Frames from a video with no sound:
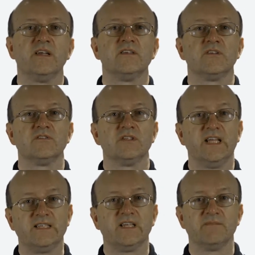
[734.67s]
such that
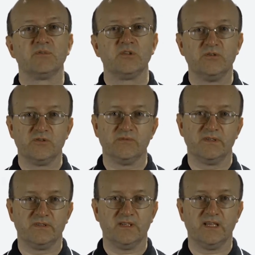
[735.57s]
A times Q2
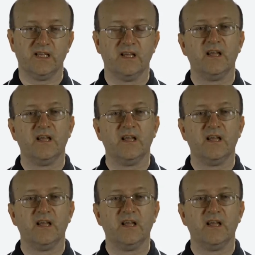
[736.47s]
is C.